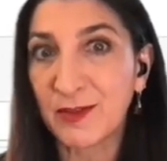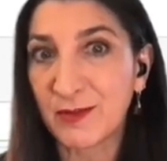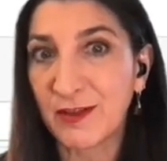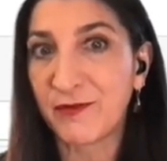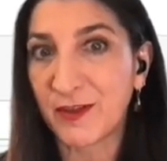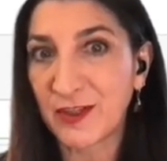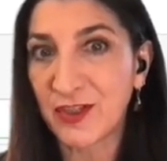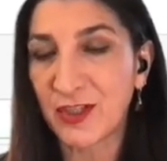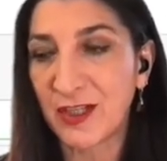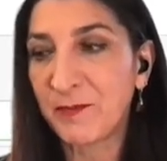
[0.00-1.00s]
to the
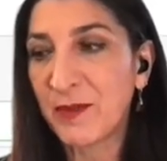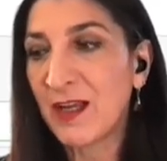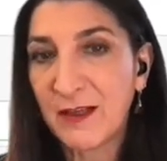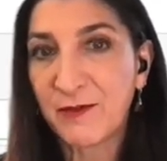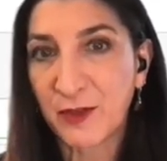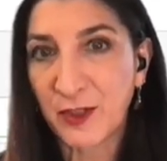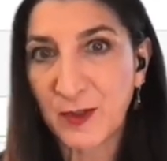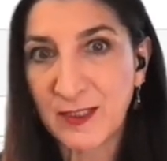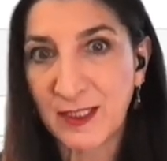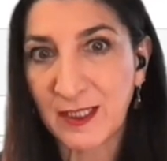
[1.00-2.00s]
function for
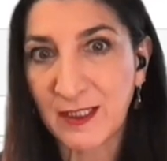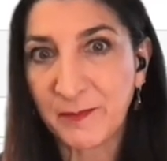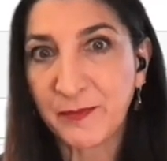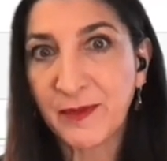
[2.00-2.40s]
using it.